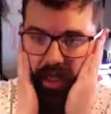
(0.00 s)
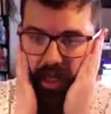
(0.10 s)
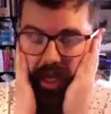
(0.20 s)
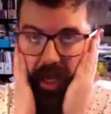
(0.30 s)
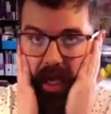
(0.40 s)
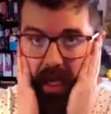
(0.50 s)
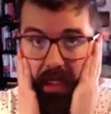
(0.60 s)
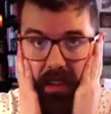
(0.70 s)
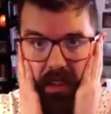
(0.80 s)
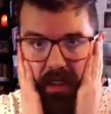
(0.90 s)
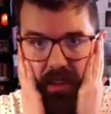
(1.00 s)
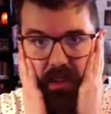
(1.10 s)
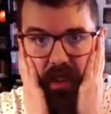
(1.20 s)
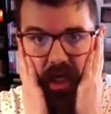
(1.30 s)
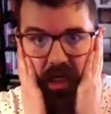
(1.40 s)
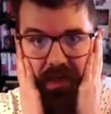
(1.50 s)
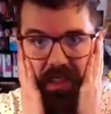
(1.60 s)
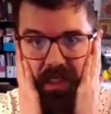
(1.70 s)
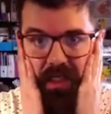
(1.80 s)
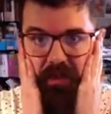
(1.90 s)
And I always
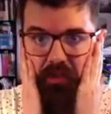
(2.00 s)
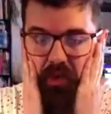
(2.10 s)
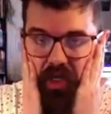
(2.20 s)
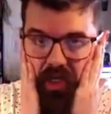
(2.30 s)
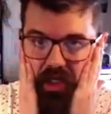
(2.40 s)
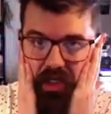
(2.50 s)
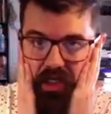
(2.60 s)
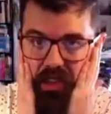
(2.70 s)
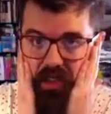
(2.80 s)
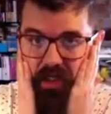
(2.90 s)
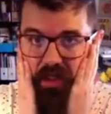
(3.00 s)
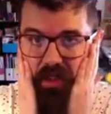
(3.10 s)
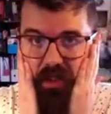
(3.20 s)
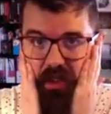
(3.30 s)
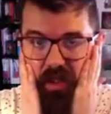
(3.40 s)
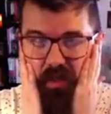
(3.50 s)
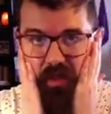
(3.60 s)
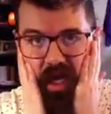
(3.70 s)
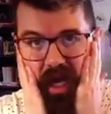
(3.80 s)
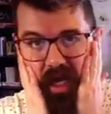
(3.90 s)
think it's important
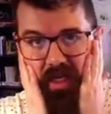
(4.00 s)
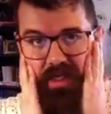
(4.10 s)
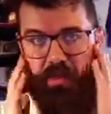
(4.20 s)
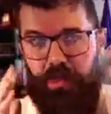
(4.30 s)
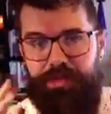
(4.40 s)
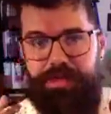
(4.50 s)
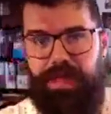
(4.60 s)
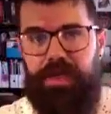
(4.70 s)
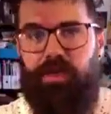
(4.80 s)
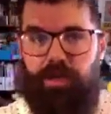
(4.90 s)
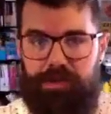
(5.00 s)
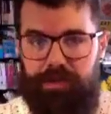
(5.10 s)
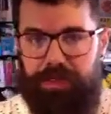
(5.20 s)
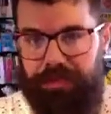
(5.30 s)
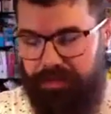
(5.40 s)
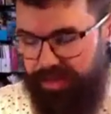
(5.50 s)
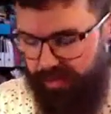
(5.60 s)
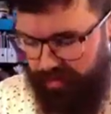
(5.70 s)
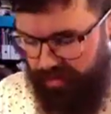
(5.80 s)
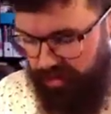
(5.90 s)
that when we set goals, when we come
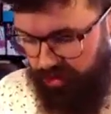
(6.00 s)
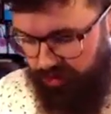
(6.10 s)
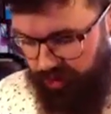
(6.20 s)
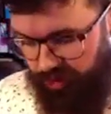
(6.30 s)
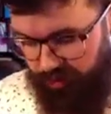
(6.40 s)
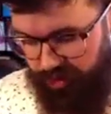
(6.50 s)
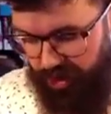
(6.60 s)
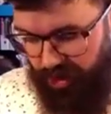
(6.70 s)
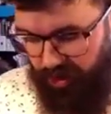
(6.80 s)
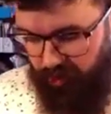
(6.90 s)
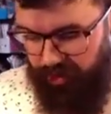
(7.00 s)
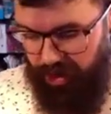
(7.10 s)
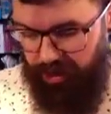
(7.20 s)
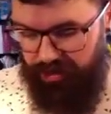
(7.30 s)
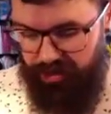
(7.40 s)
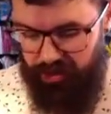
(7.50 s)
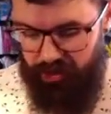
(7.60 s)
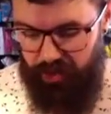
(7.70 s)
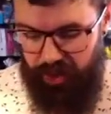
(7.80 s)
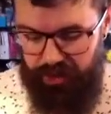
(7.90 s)
together as a group, we
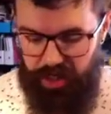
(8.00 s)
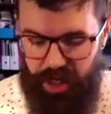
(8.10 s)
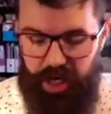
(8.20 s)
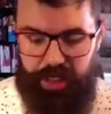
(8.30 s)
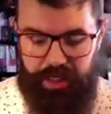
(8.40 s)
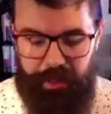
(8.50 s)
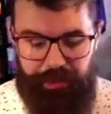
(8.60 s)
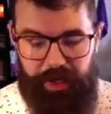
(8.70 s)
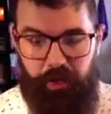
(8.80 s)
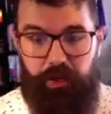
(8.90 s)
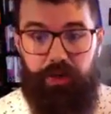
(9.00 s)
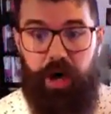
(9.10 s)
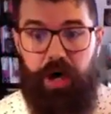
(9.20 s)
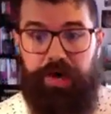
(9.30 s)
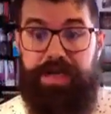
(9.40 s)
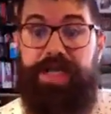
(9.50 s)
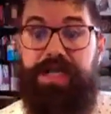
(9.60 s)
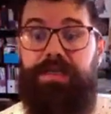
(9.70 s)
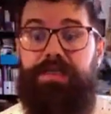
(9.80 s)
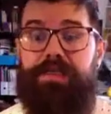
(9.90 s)
also talk about our
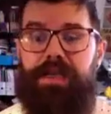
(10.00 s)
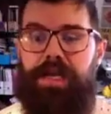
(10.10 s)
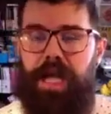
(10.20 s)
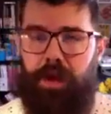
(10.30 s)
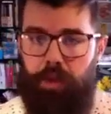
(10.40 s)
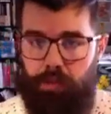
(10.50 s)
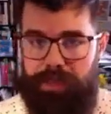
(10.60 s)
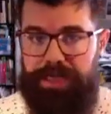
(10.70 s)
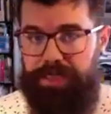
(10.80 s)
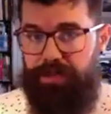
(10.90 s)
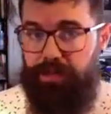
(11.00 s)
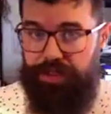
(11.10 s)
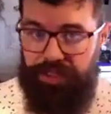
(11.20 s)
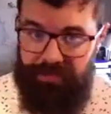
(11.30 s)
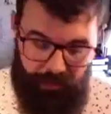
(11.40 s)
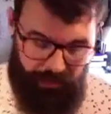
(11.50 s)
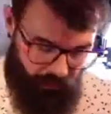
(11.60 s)
needs and what we need to achieve those